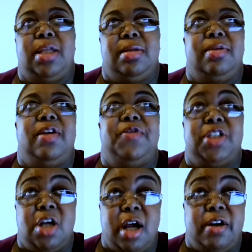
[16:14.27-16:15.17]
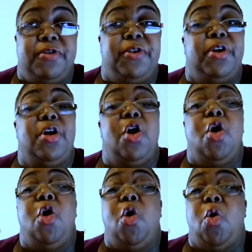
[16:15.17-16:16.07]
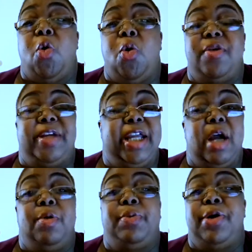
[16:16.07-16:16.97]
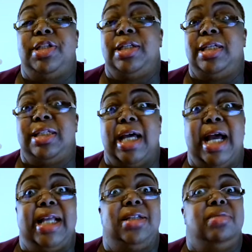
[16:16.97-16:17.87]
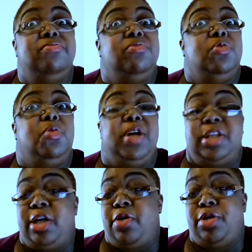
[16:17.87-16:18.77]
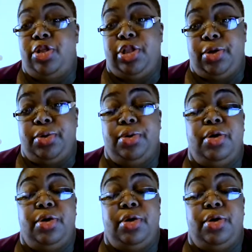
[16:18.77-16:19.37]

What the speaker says: photographer or the camera person decides what they're going to do,